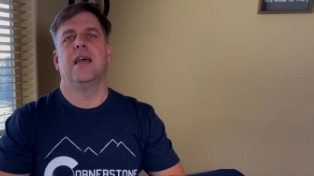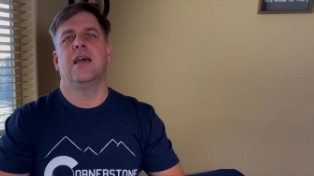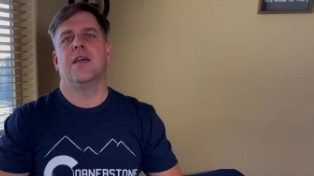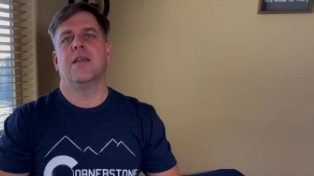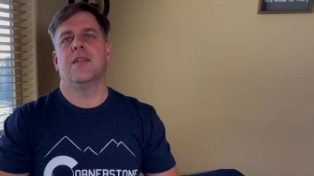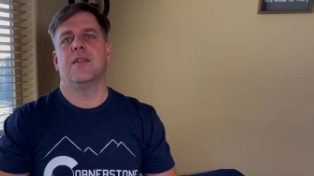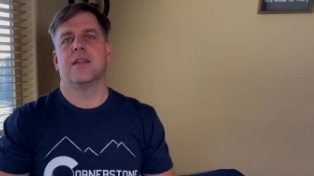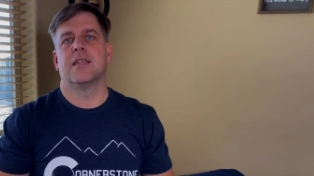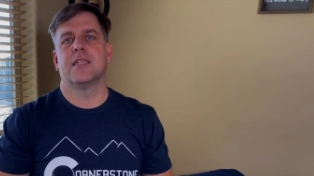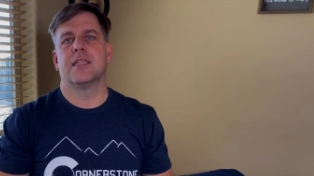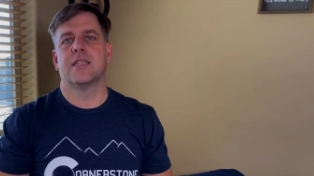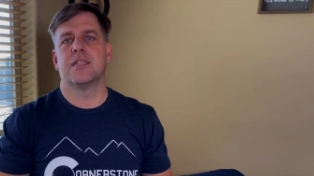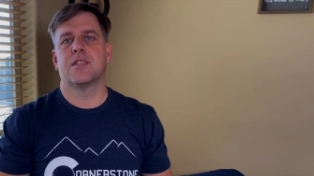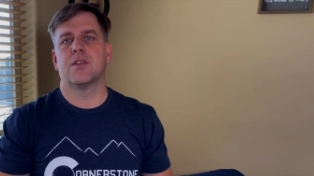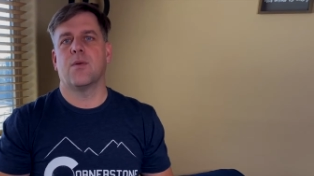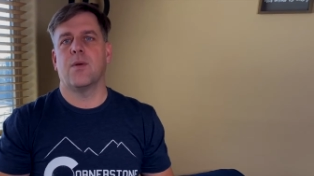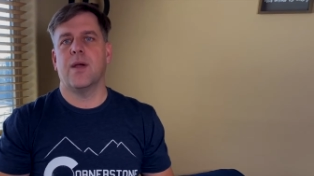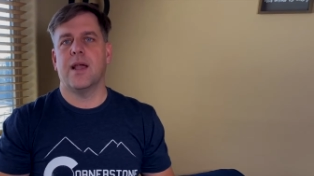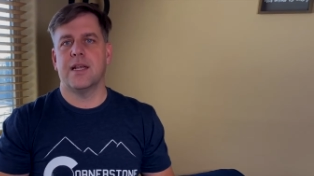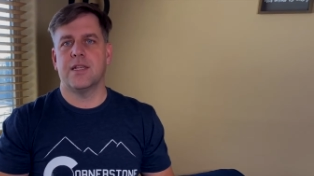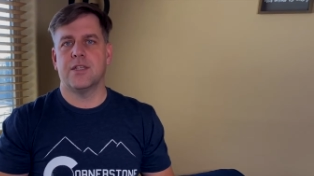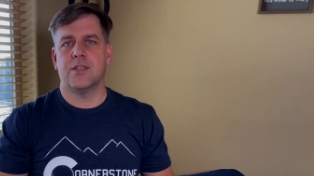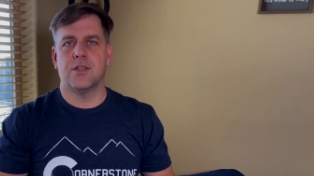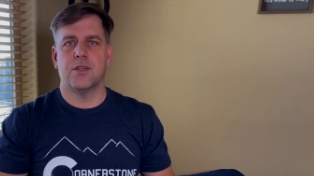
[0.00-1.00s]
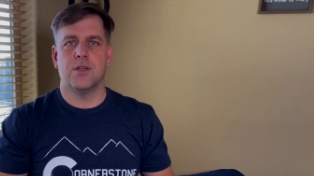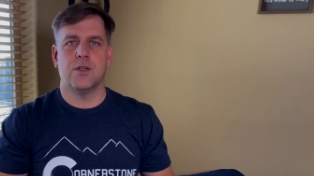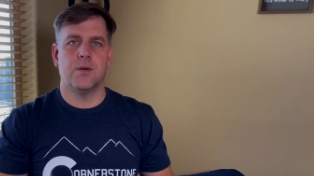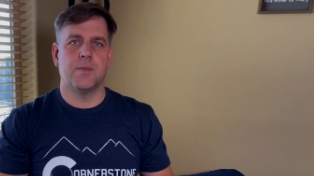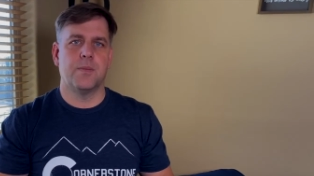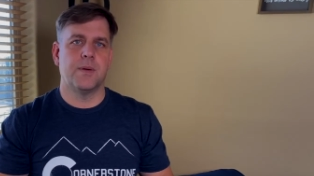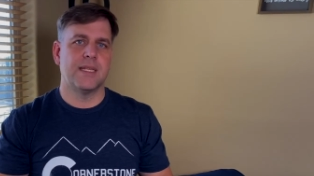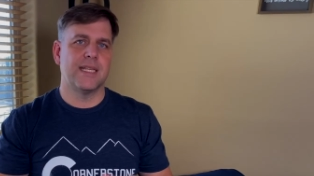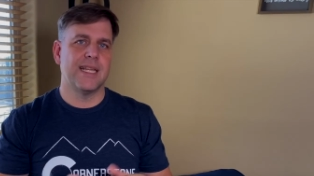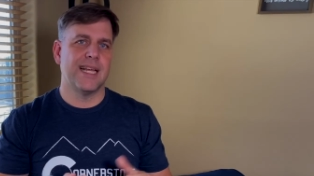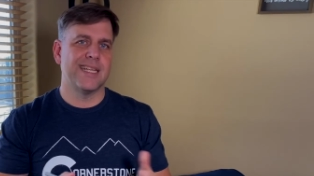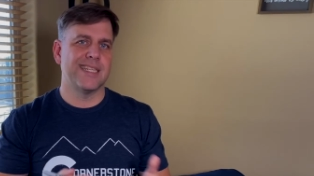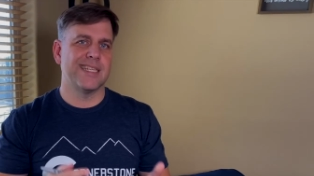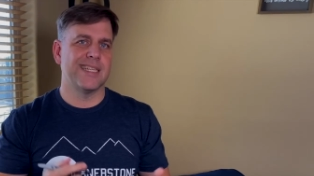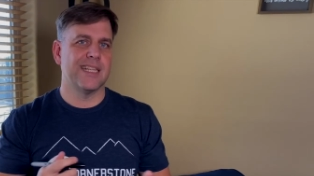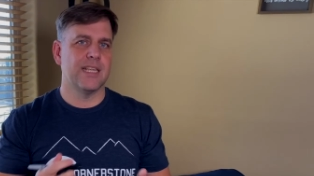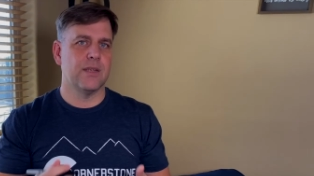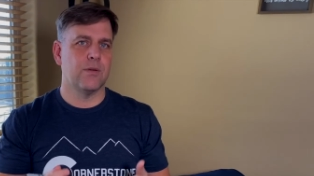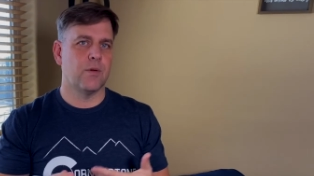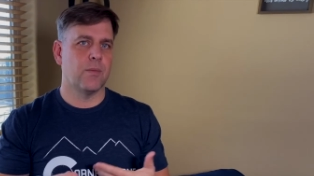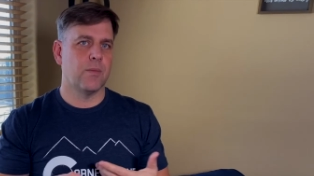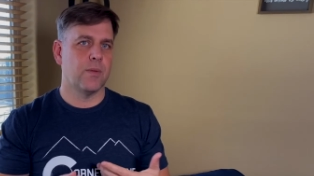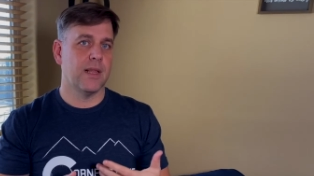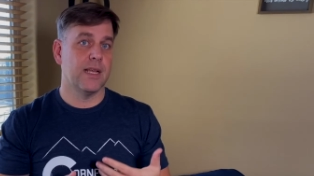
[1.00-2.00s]
This is a way to potentially
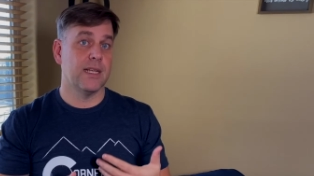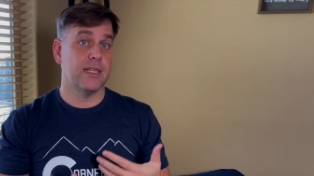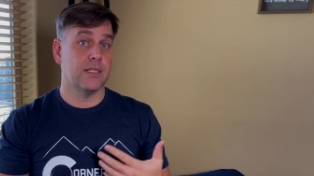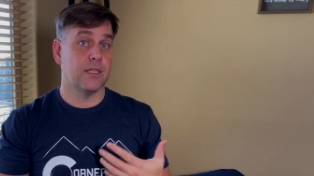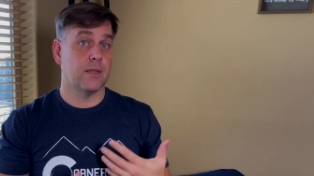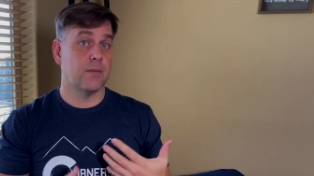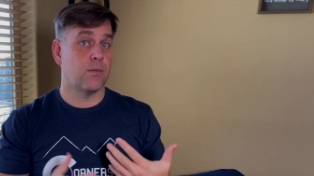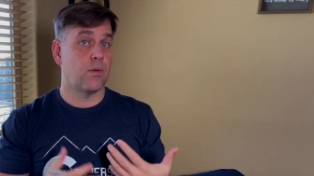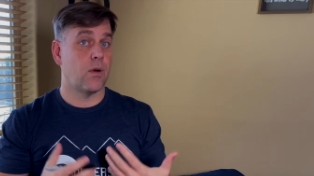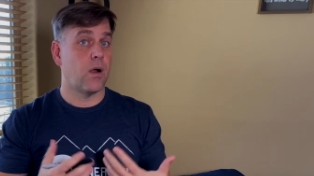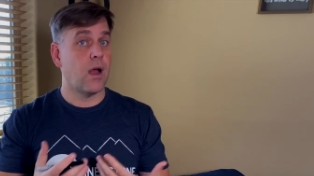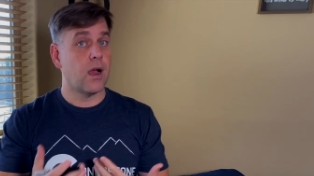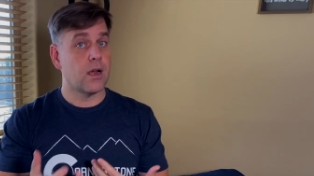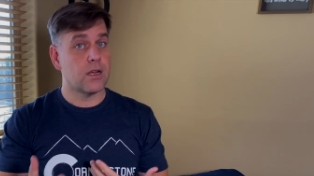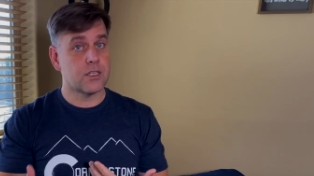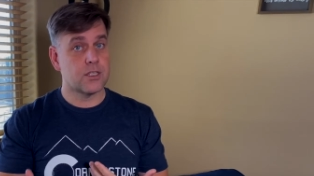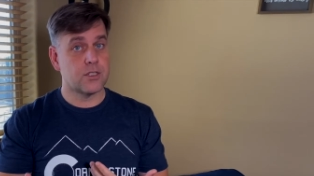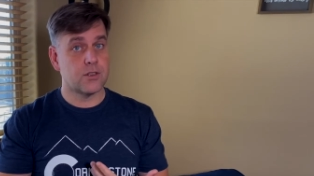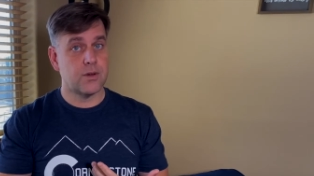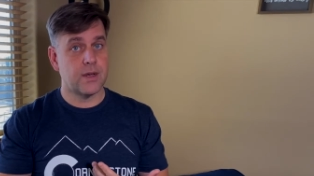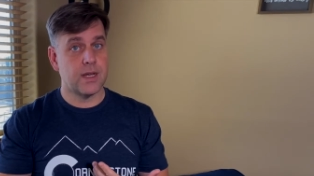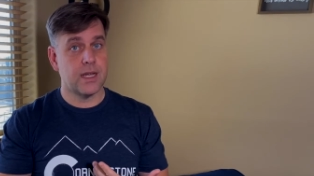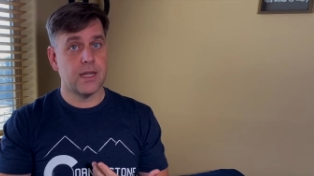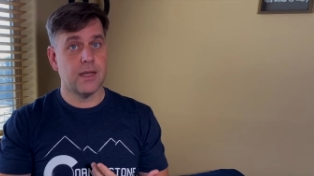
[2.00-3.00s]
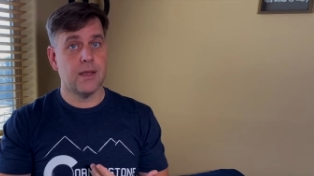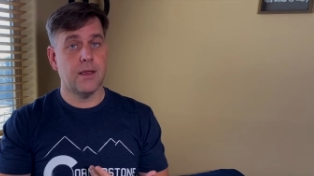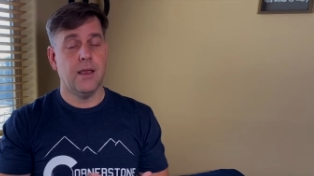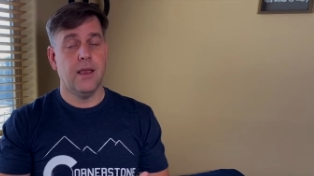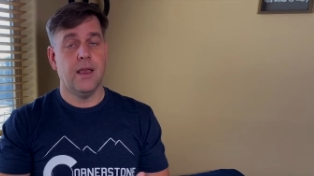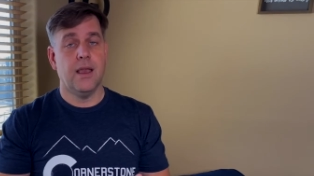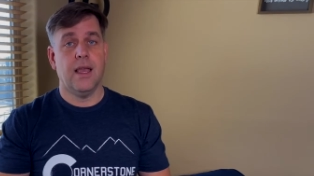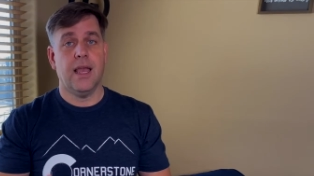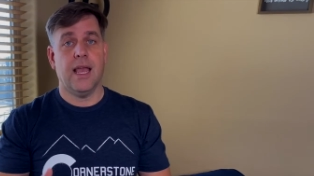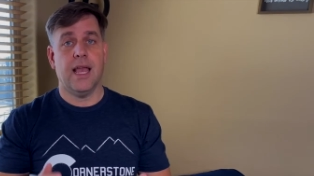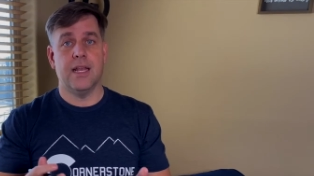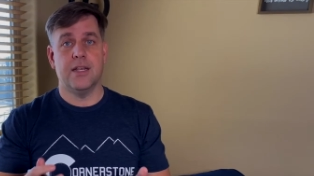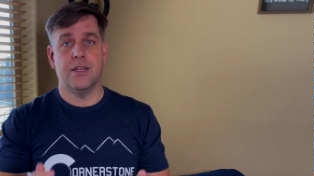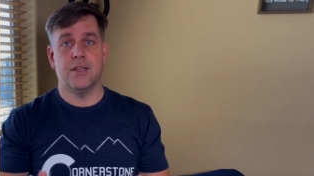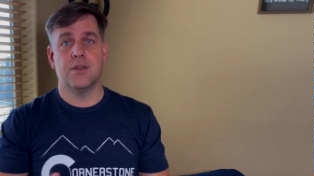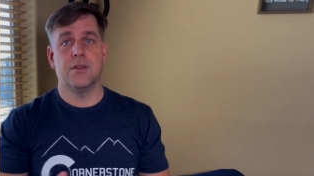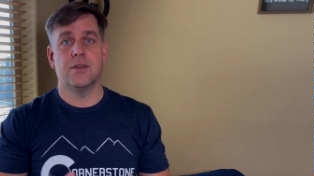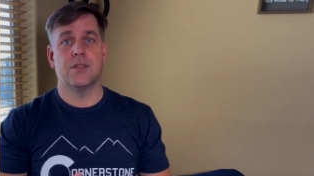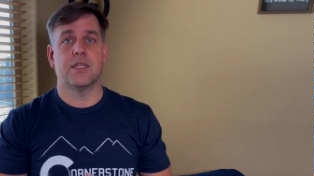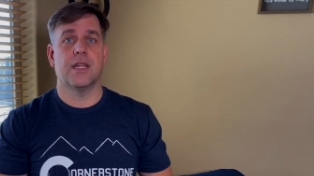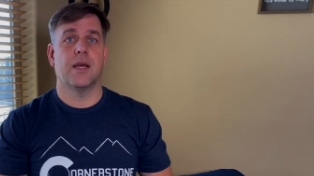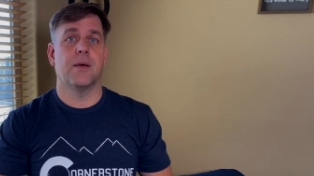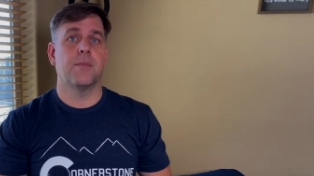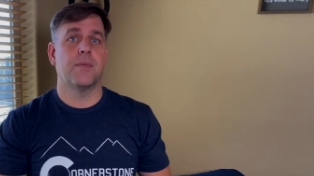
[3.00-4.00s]
replace the Brock string and do
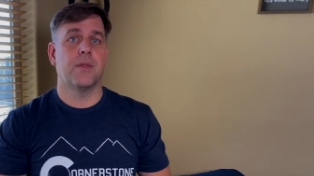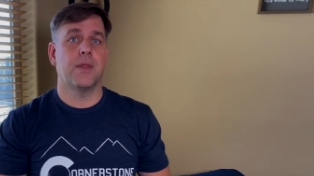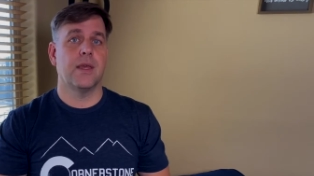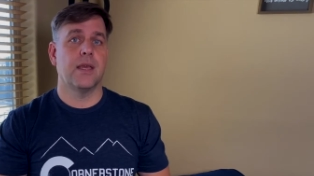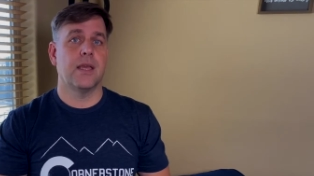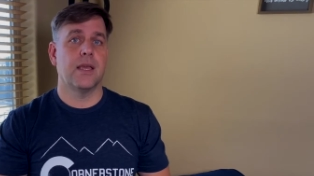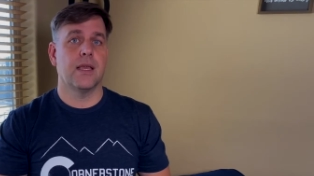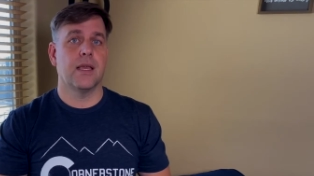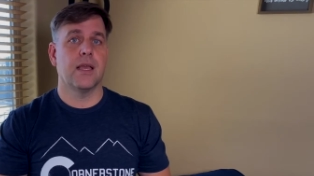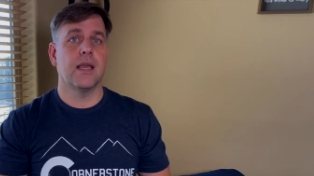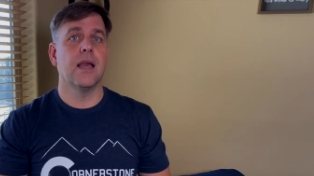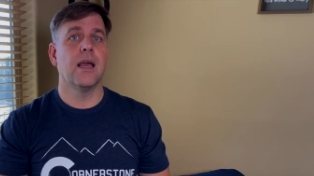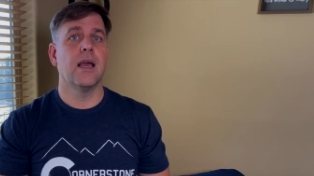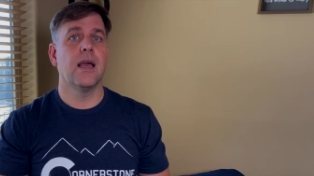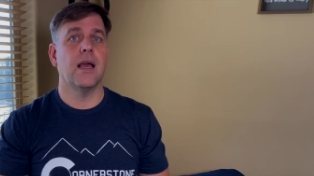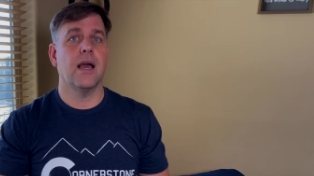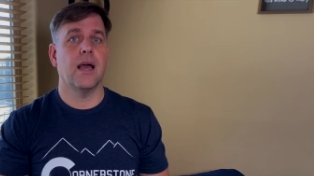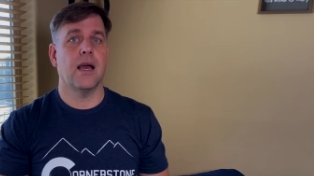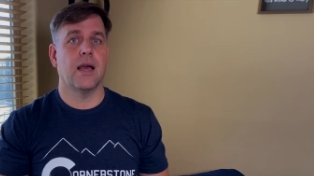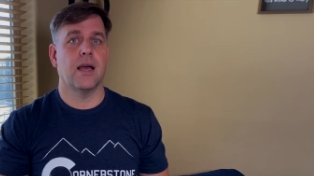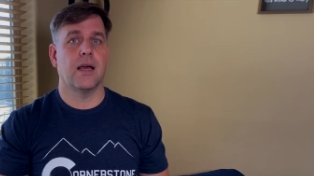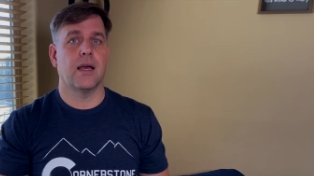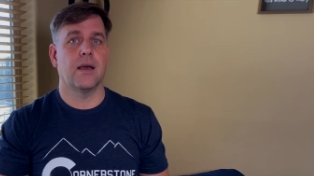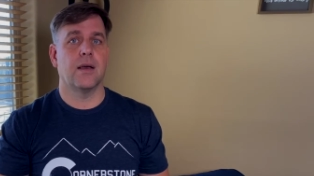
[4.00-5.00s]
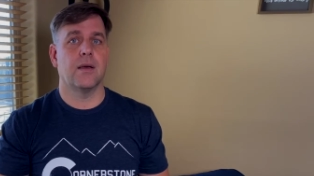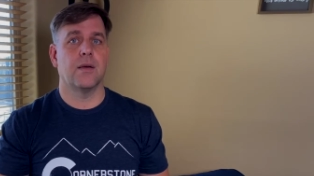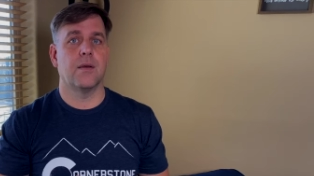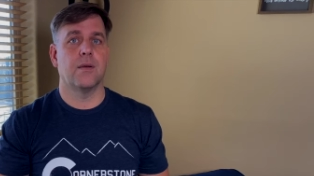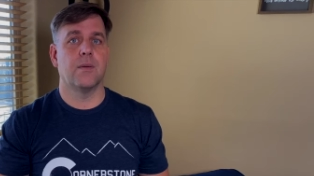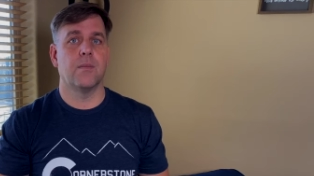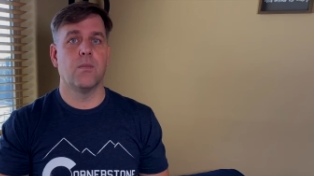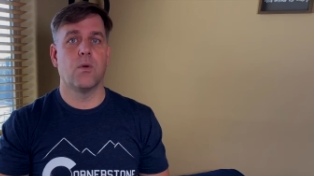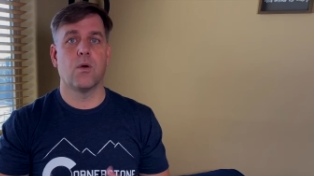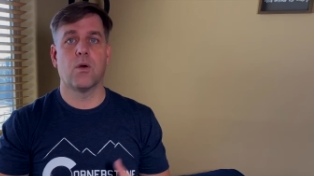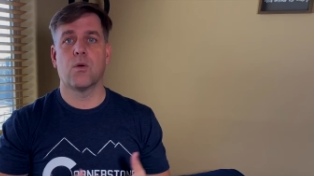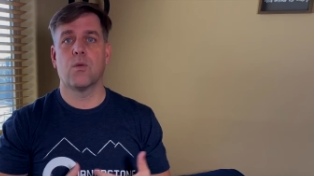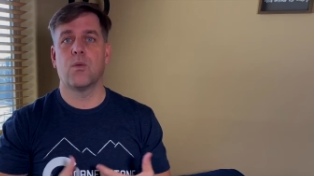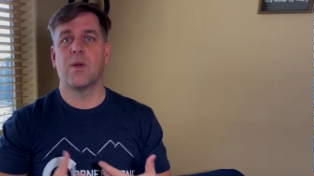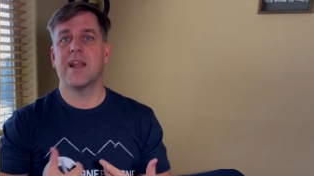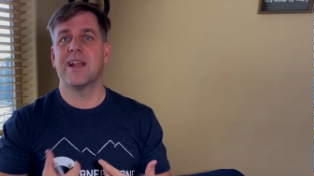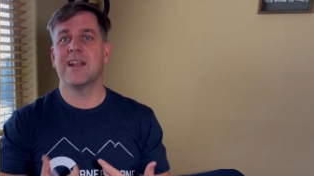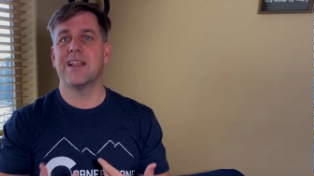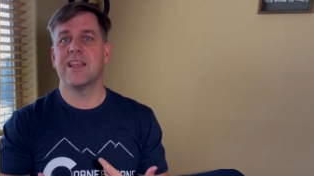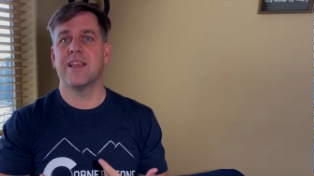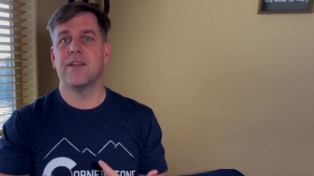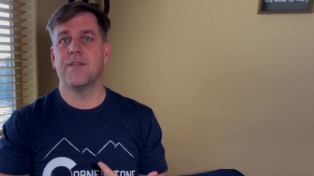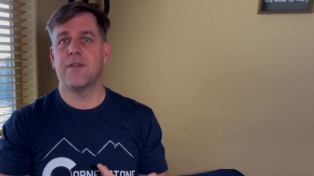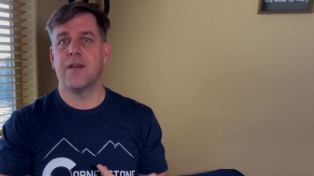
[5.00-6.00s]
something uh, more
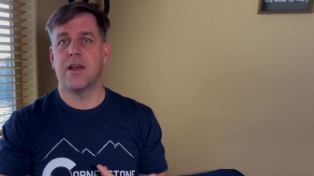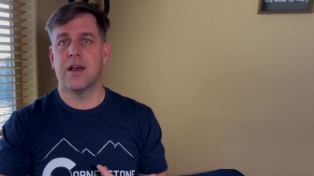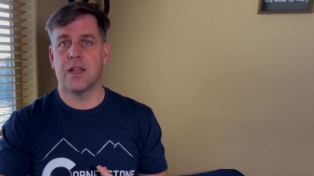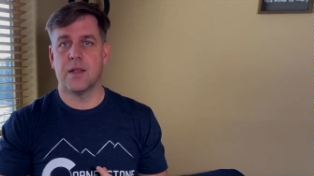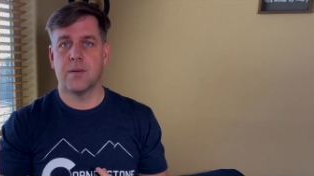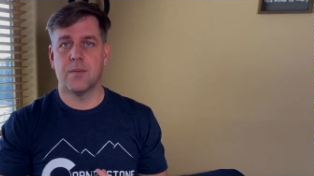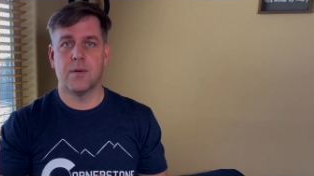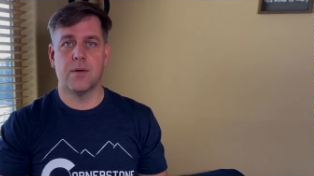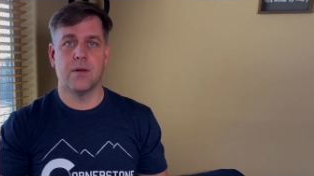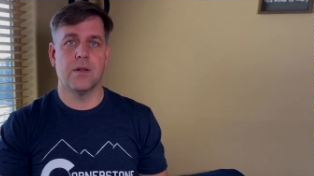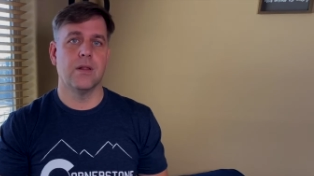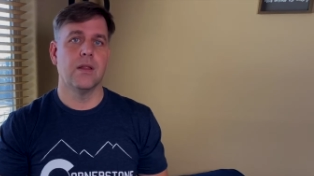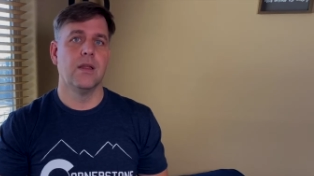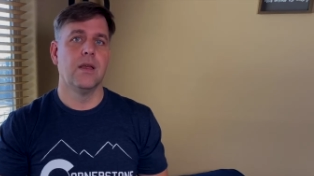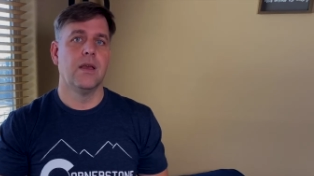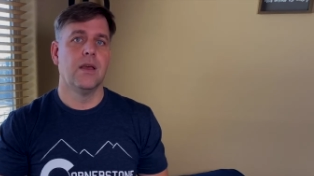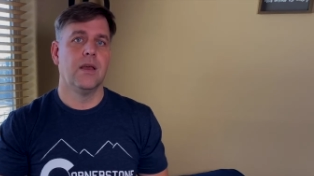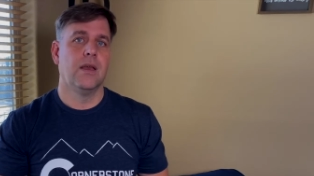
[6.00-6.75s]
readily available,